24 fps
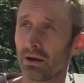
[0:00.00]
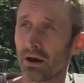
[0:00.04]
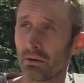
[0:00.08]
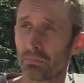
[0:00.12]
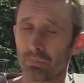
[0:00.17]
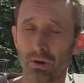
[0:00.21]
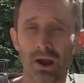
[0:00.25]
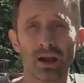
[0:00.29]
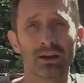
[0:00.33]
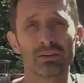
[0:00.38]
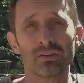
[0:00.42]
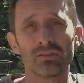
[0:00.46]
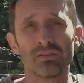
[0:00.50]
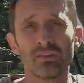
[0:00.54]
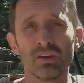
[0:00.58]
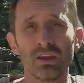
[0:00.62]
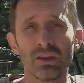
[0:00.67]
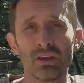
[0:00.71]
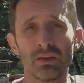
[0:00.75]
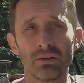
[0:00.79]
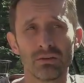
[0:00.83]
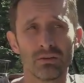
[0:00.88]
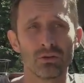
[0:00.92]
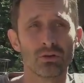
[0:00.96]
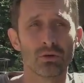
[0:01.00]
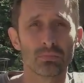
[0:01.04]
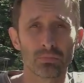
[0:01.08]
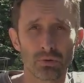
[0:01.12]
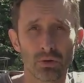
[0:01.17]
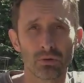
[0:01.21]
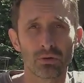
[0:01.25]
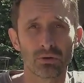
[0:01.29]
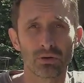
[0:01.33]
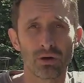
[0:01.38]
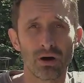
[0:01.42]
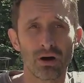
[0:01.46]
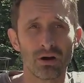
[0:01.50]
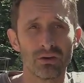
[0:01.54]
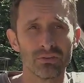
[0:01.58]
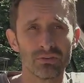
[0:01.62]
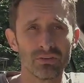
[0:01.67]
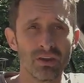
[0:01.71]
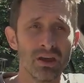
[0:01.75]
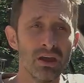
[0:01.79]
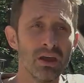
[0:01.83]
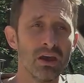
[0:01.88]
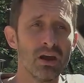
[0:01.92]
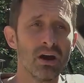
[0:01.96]
are practicing your protocols
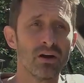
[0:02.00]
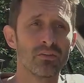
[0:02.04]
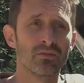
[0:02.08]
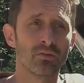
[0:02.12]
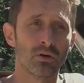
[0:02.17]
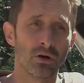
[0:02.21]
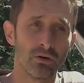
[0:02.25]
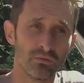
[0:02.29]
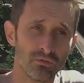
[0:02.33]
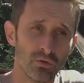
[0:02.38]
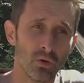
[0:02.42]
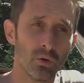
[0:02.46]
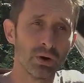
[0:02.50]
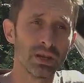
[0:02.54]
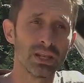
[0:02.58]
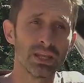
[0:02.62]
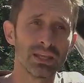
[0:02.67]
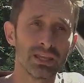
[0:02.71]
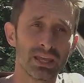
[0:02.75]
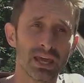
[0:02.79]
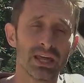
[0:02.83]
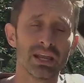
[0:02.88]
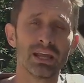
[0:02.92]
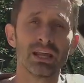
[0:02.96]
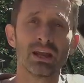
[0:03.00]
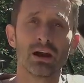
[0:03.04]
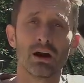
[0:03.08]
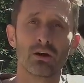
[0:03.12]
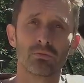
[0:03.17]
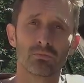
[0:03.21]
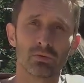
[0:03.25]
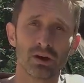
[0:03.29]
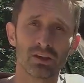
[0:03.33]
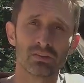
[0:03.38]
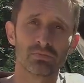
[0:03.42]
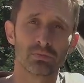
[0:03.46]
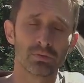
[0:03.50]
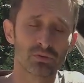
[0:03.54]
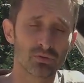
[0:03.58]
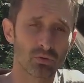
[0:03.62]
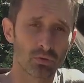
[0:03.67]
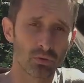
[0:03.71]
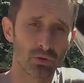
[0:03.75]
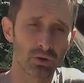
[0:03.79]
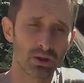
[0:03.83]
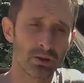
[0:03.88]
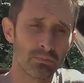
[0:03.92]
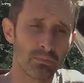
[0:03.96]
for avoiding getting a
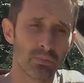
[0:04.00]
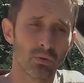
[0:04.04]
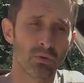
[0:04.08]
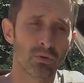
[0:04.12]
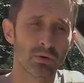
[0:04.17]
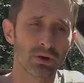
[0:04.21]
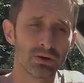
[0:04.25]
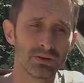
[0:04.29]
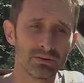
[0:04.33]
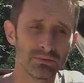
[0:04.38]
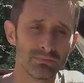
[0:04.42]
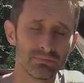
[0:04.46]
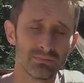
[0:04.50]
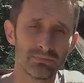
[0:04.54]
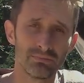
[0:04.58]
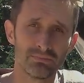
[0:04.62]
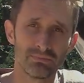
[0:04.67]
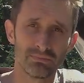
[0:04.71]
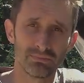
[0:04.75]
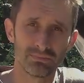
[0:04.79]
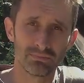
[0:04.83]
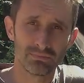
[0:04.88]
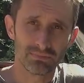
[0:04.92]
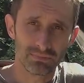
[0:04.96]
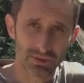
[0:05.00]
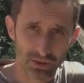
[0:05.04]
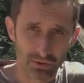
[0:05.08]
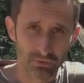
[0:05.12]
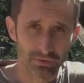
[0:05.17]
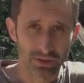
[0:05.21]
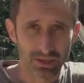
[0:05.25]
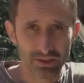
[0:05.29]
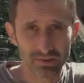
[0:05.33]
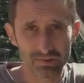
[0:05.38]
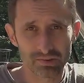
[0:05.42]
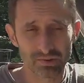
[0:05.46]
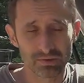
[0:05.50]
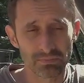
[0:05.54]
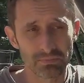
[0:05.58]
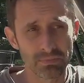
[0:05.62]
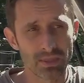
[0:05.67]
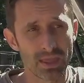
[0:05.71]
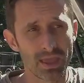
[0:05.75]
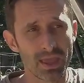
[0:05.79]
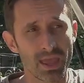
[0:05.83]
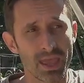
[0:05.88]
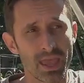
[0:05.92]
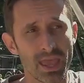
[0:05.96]
respiratory borne illness
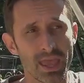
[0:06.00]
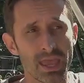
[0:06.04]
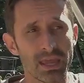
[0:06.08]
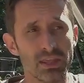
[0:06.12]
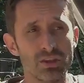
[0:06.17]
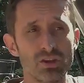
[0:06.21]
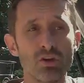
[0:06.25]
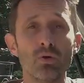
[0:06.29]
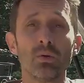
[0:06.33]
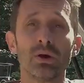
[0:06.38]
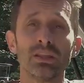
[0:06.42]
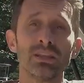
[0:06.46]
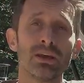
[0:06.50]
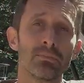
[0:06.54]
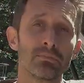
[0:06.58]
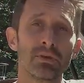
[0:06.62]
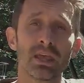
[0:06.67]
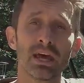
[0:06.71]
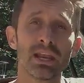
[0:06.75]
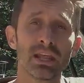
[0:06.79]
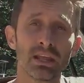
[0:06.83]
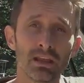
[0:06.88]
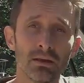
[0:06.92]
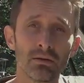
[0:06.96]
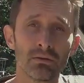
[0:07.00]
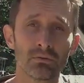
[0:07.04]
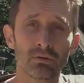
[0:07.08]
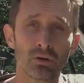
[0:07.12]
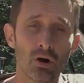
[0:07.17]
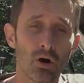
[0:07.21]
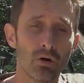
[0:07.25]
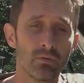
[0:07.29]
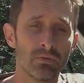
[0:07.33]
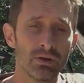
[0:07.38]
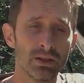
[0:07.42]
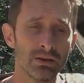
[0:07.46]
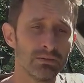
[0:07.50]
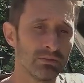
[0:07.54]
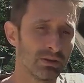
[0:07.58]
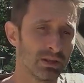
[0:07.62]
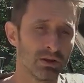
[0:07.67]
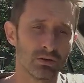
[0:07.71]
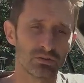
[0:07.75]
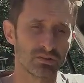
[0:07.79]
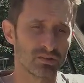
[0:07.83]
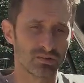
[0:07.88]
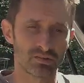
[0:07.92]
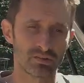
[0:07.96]
and you end up getting COVID, you
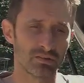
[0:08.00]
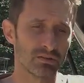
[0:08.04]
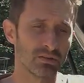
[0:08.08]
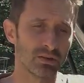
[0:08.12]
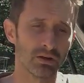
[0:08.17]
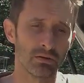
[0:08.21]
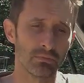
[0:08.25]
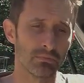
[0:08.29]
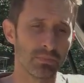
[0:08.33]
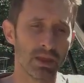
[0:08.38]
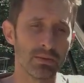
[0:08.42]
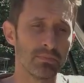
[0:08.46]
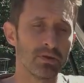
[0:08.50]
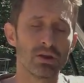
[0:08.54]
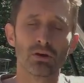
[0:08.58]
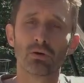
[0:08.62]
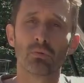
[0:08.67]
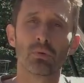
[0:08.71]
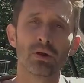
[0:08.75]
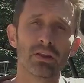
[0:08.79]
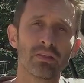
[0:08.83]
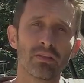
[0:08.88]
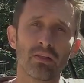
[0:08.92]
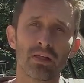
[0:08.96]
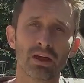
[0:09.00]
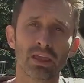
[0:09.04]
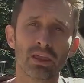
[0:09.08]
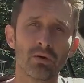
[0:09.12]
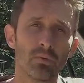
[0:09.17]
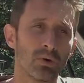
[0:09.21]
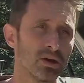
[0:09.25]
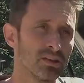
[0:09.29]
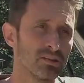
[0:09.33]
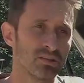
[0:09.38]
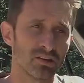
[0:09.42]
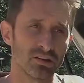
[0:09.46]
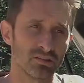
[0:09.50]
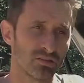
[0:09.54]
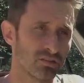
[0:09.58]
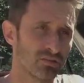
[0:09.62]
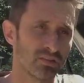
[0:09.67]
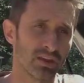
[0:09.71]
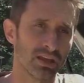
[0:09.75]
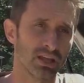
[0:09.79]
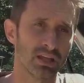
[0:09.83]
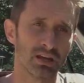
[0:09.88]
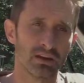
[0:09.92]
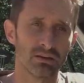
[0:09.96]
know, it's just, you know, maybe you're one of the lucky ones and it's just
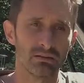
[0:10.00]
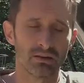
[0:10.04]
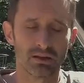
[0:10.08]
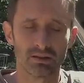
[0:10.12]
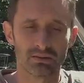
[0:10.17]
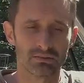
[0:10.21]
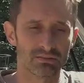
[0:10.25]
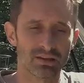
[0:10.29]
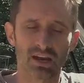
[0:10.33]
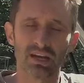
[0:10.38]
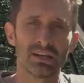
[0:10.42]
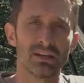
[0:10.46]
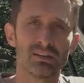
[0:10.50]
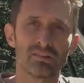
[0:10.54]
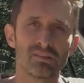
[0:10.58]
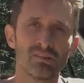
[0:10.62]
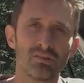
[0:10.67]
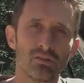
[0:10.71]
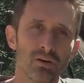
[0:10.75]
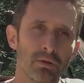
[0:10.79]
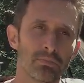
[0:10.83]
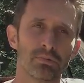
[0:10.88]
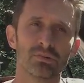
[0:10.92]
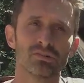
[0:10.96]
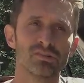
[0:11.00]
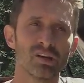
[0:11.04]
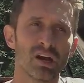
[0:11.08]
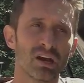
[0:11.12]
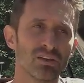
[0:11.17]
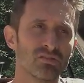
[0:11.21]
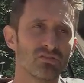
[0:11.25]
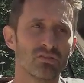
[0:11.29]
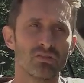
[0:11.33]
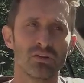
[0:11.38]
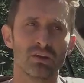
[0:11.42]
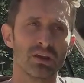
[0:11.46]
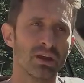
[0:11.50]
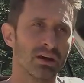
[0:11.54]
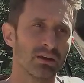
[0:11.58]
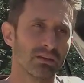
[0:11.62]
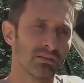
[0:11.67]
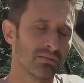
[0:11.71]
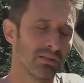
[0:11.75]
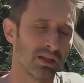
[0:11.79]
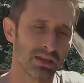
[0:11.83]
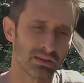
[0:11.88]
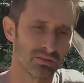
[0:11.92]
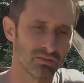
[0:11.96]
like a, a, tightness in your upper chest or you get
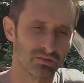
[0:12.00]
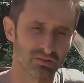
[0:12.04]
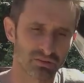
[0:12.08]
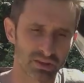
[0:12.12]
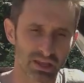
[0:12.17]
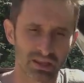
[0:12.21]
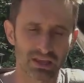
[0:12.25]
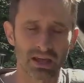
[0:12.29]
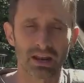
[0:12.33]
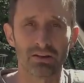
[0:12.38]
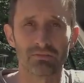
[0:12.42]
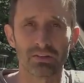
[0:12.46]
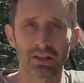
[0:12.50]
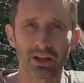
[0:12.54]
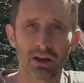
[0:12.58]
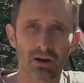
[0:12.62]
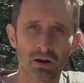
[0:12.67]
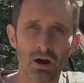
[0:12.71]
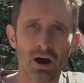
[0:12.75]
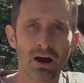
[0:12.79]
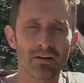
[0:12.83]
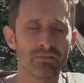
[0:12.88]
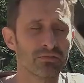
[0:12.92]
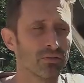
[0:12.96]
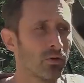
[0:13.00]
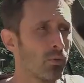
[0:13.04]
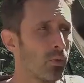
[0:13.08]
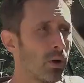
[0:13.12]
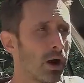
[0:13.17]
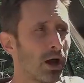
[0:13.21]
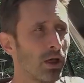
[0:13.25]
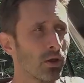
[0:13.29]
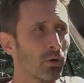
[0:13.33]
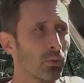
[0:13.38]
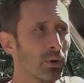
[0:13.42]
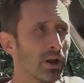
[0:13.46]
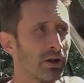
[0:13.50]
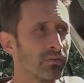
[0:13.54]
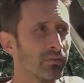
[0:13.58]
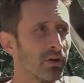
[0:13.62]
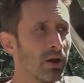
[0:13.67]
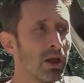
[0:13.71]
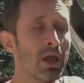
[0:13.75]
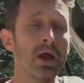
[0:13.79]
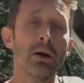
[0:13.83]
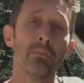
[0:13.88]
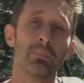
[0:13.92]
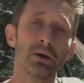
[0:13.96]
like just that kind of like a cough for a while or whatever,
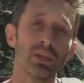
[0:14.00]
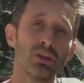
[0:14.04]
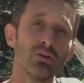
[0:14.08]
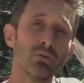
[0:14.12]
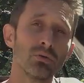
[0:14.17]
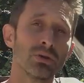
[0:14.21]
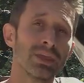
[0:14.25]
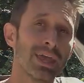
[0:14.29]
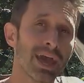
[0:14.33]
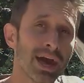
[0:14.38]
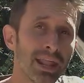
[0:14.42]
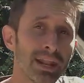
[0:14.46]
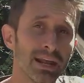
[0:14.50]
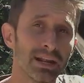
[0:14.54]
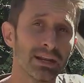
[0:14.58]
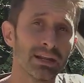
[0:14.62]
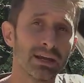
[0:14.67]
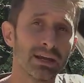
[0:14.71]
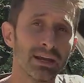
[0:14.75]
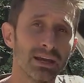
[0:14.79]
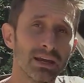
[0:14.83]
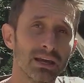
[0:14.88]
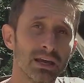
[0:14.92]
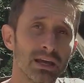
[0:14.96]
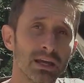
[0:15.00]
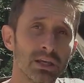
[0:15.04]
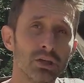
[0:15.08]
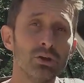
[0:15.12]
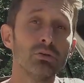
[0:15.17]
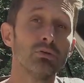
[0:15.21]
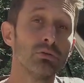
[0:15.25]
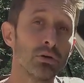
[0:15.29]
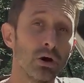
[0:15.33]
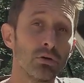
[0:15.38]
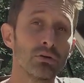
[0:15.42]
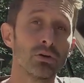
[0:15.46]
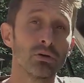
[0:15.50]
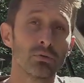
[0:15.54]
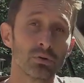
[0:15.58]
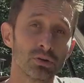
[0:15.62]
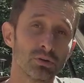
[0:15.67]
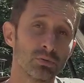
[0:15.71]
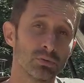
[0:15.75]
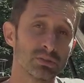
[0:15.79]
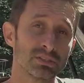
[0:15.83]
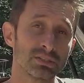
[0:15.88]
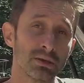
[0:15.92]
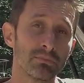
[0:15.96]
but you get it. You know you were
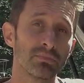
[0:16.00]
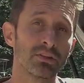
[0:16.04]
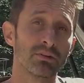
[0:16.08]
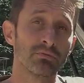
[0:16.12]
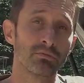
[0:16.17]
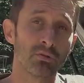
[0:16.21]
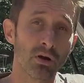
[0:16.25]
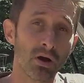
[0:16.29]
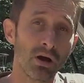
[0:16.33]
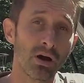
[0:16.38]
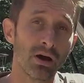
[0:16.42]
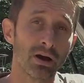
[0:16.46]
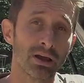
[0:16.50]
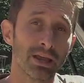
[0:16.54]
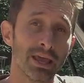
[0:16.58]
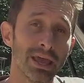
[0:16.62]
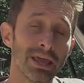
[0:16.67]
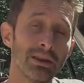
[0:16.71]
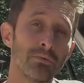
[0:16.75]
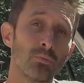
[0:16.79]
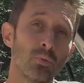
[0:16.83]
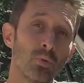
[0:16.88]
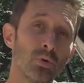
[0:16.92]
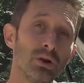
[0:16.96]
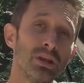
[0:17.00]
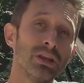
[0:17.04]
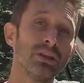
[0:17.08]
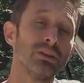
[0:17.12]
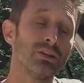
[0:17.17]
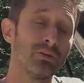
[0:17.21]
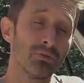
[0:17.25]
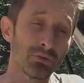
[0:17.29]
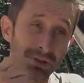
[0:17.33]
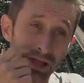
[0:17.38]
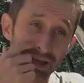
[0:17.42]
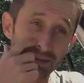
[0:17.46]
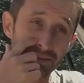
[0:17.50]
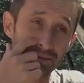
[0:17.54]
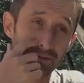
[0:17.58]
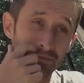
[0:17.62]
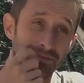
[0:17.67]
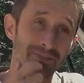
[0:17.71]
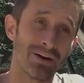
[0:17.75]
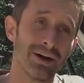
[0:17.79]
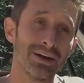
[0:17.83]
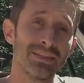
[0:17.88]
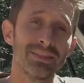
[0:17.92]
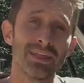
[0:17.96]
doing something wrong. And wouldn't you like to
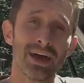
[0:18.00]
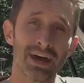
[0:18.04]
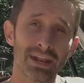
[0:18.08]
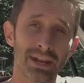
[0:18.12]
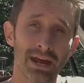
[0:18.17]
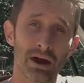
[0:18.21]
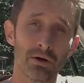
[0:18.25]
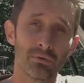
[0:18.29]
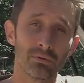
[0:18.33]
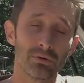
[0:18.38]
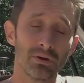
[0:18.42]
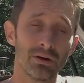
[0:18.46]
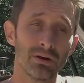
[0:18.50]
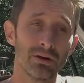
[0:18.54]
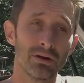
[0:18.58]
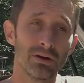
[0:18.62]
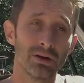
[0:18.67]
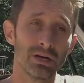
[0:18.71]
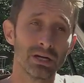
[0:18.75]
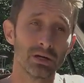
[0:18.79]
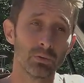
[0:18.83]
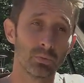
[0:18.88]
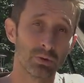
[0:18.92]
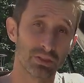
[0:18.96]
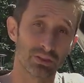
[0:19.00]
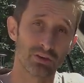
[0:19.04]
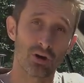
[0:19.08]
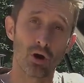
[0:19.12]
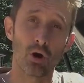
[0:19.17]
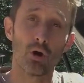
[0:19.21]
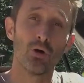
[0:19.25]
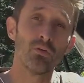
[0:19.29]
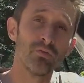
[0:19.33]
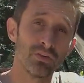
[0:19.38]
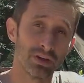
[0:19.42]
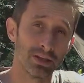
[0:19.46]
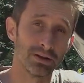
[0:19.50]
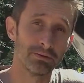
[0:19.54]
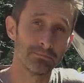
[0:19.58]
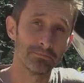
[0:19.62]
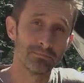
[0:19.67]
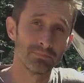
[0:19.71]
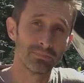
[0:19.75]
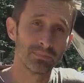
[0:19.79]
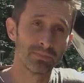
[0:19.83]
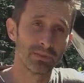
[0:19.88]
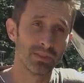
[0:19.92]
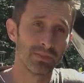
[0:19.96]
find that out with COVID
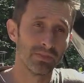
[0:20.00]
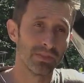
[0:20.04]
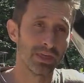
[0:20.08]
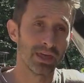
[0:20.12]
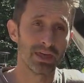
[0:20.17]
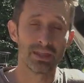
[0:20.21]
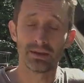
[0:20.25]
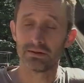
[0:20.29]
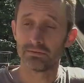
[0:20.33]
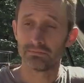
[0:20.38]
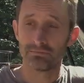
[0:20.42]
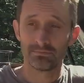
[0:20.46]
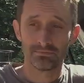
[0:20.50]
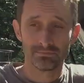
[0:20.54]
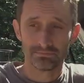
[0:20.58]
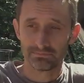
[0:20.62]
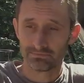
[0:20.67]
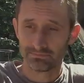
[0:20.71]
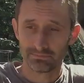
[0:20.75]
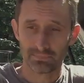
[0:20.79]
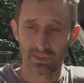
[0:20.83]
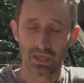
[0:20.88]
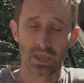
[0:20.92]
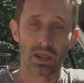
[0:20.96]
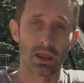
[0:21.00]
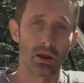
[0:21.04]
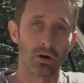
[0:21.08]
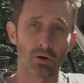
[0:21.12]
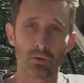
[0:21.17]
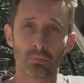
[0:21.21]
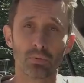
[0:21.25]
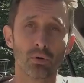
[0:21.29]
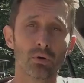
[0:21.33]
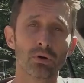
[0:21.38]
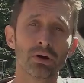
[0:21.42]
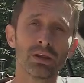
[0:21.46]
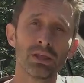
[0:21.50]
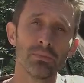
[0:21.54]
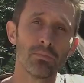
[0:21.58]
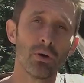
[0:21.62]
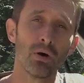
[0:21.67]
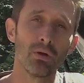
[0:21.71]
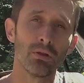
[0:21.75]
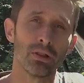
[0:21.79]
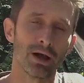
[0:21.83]
than airborne Ebola?